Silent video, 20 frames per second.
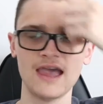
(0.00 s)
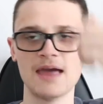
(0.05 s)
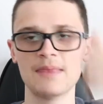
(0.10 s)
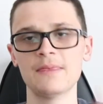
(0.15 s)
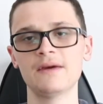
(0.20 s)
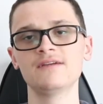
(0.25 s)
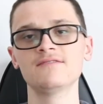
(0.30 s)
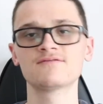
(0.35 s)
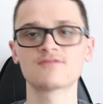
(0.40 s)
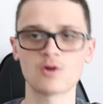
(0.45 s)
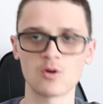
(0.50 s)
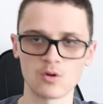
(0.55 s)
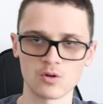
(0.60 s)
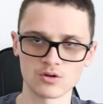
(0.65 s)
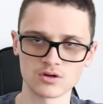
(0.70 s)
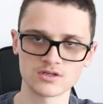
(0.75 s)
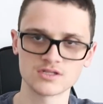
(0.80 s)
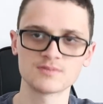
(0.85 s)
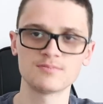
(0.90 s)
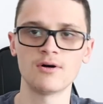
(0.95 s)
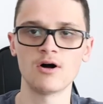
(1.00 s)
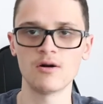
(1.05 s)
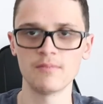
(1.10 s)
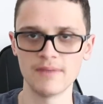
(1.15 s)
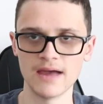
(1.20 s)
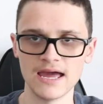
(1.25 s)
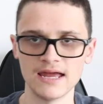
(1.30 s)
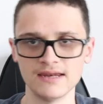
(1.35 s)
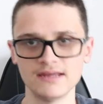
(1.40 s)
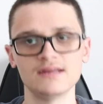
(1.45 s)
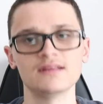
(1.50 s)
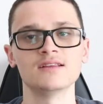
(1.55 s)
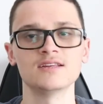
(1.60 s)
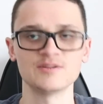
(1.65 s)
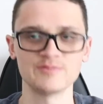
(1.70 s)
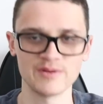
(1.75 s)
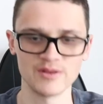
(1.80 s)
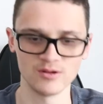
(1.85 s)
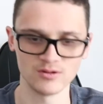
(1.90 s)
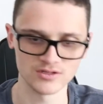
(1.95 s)
And then, of course, Paul Bettany and
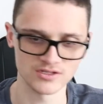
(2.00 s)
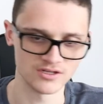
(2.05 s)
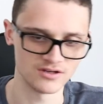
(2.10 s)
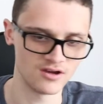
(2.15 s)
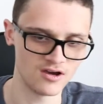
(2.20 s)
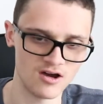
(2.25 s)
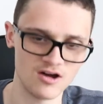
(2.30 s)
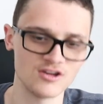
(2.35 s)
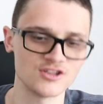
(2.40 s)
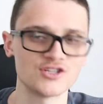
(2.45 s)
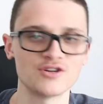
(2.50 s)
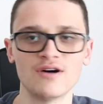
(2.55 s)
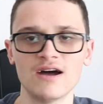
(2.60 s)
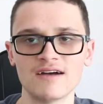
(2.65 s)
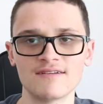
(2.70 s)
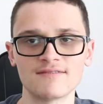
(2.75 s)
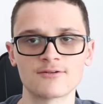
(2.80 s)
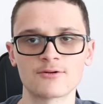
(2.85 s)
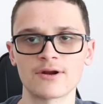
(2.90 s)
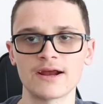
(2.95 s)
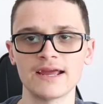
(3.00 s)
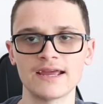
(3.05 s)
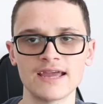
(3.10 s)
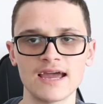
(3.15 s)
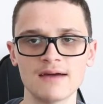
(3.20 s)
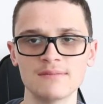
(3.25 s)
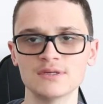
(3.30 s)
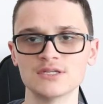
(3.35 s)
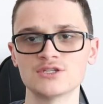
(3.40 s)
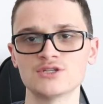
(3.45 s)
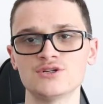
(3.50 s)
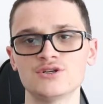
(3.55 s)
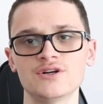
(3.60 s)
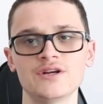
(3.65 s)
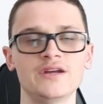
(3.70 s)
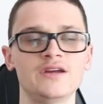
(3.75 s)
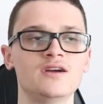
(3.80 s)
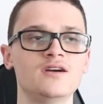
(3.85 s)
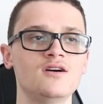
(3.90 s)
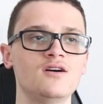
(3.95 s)
Elizabeth Olsen also have great
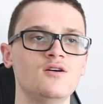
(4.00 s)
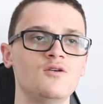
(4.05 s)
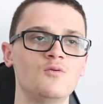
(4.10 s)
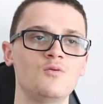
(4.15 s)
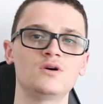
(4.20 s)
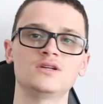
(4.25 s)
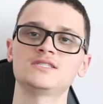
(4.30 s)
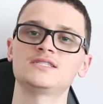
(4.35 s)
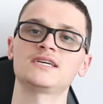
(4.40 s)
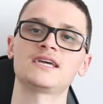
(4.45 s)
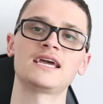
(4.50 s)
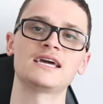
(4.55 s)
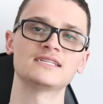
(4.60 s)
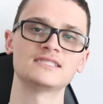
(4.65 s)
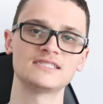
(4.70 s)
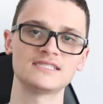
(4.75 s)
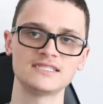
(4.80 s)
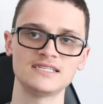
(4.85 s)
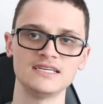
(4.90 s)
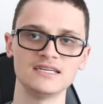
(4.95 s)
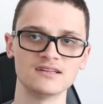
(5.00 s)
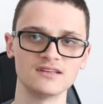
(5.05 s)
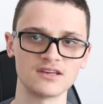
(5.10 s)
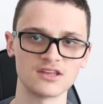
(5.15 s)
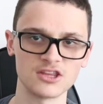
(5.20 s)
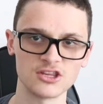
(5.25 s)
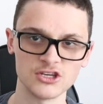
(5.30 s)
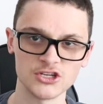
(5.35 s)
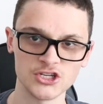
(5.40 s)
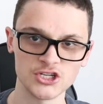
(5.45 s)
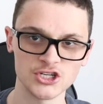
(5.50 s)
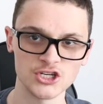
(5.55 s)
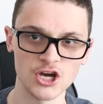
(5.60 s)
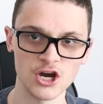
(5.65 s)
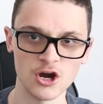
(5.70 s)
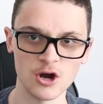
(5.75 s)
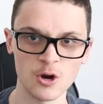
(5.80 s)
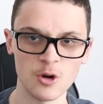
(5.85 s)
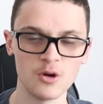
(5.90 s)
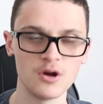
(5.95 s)
chemistry. Once again, stealing the
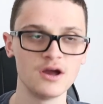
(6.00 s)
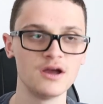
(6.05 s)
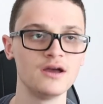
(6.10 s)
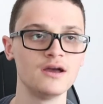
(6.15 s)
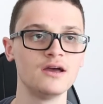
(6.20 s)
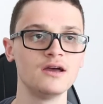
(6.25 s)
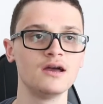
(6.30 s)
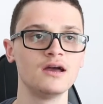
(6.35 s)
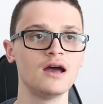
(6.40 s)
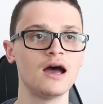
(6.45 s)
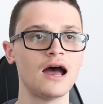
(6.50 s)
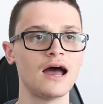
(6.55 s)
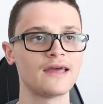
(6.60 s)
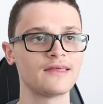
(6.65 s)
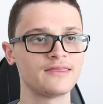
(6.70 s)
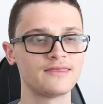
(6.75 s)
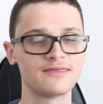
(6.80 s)
show. I